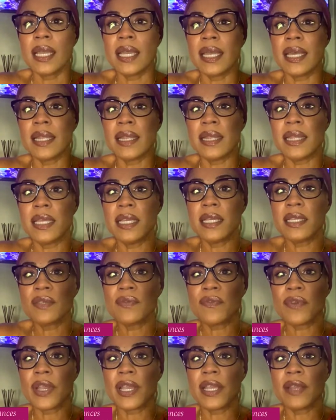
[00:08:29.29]
And this
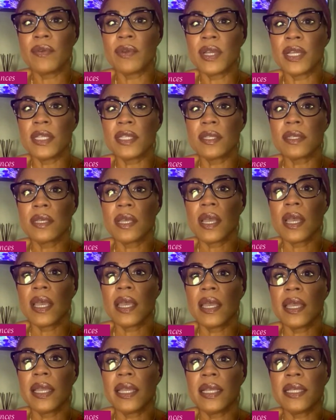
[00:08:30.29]
fragrance
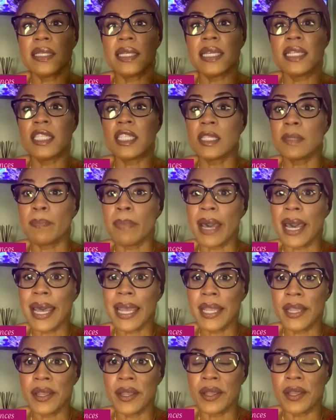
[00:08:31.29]
is
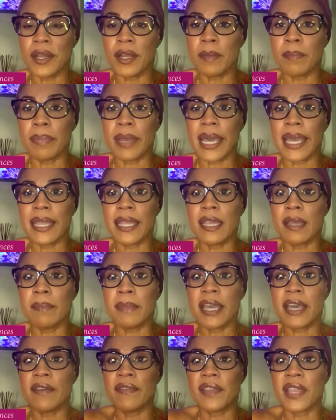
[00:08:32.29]
inspired by
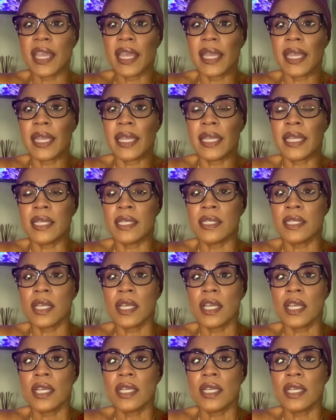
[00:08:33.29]
MFK's